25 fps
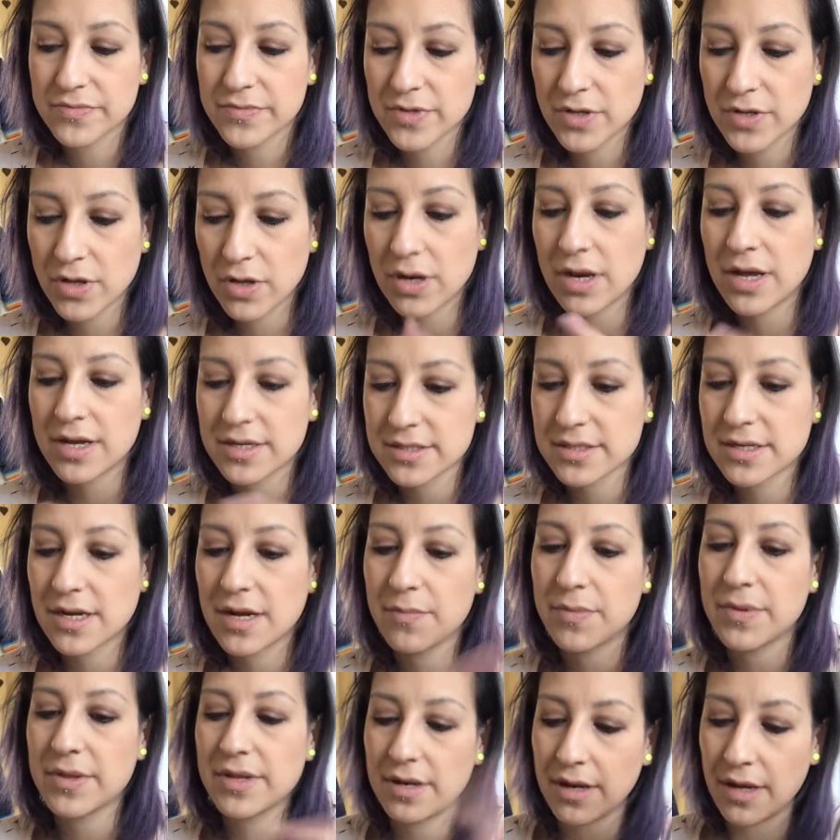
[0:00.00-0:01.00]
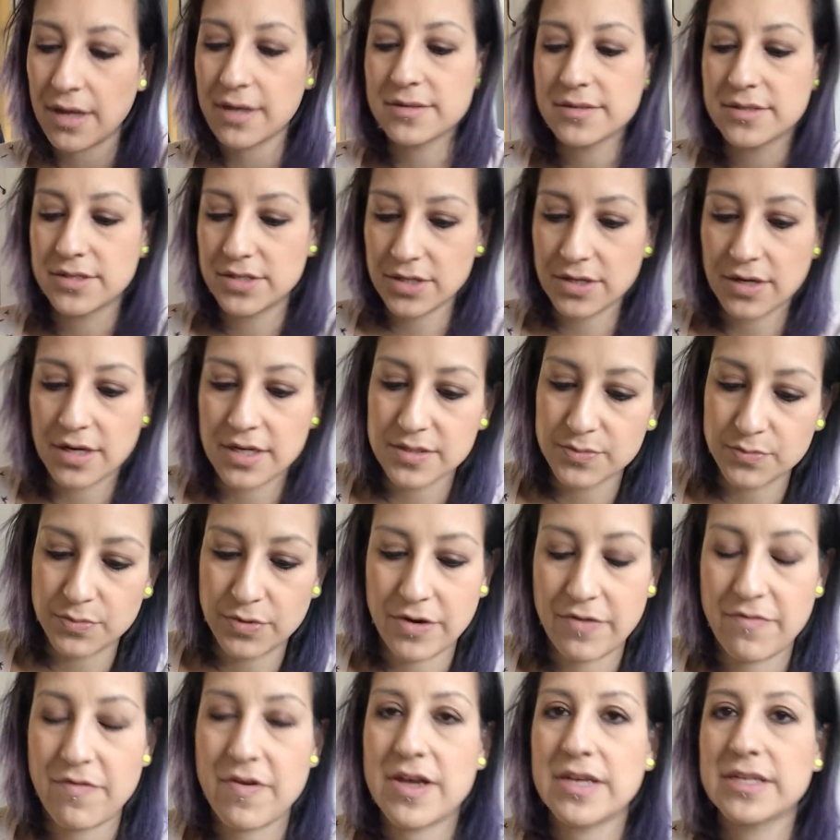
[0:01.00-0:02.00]
Not last night, but the last 2 nights
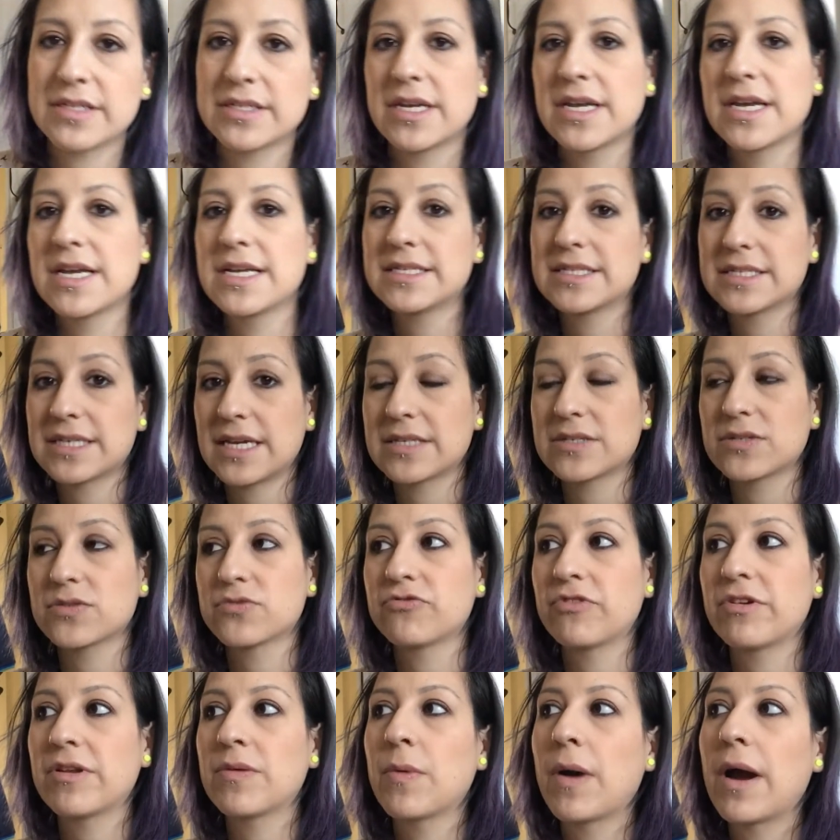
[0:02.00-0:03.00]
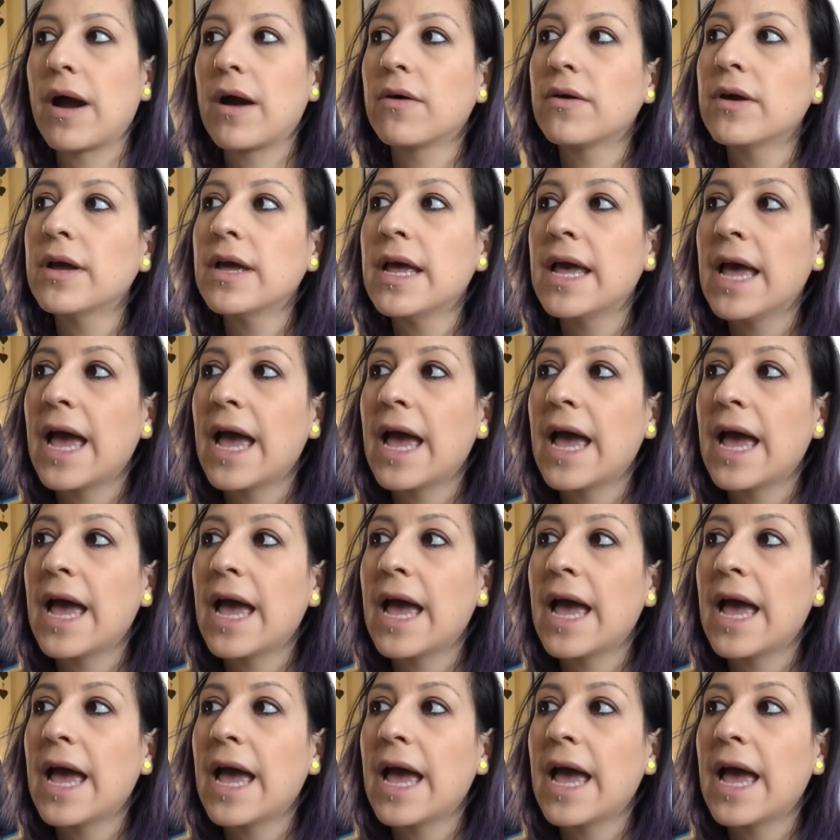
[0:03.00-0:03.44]
previous, he'd settled really well.